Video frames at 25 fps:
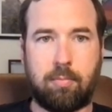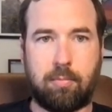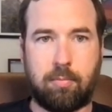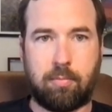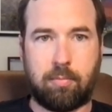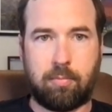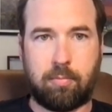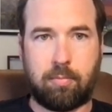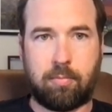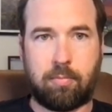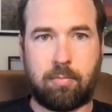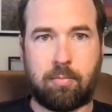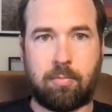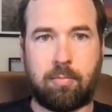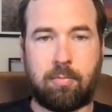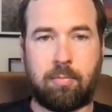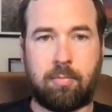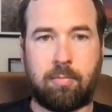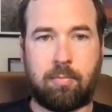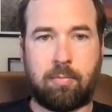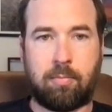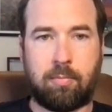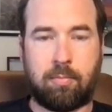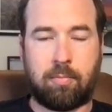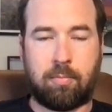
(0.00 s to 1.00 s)

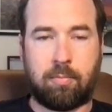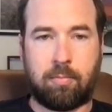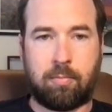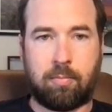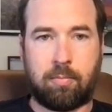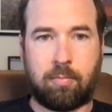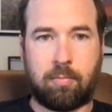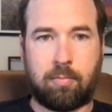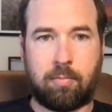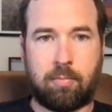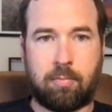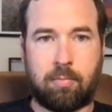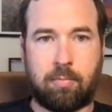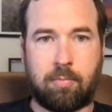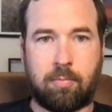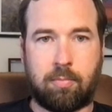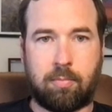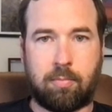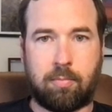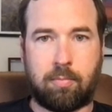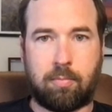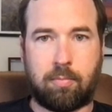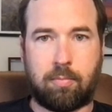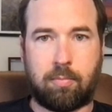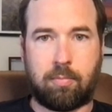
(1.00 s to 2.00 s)

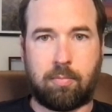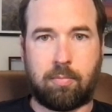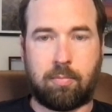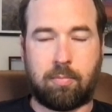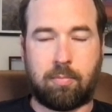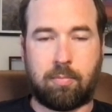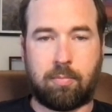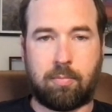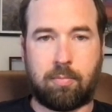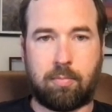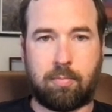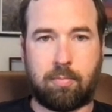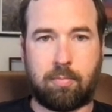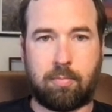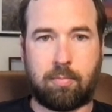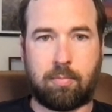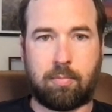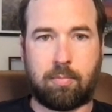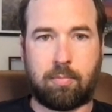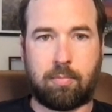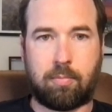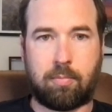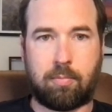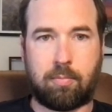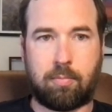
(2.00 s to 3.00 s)

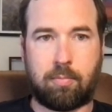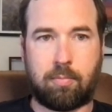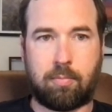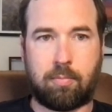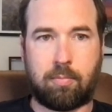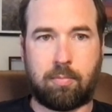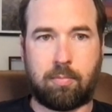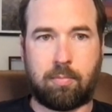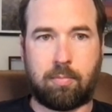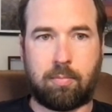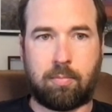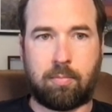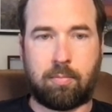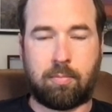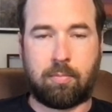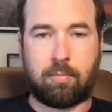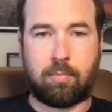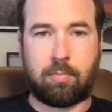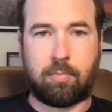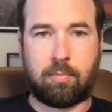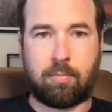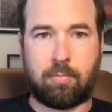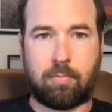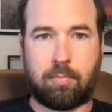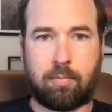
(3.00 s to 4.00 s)

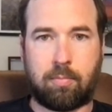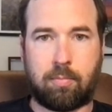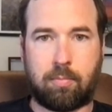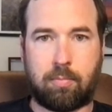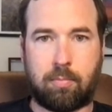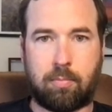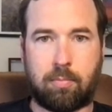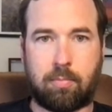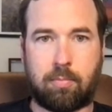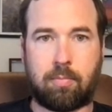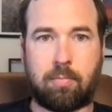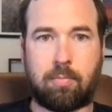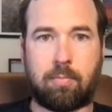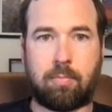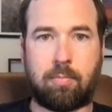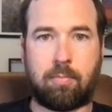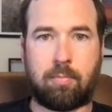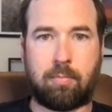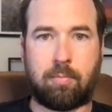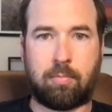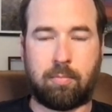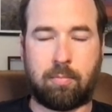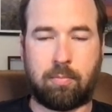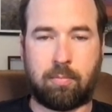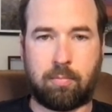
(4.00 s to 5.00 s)

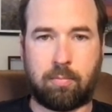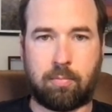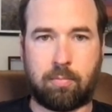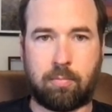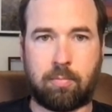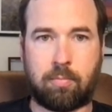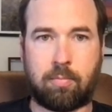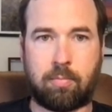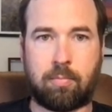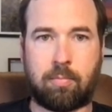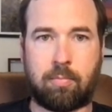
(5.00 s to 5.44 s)
This person isn't speaking.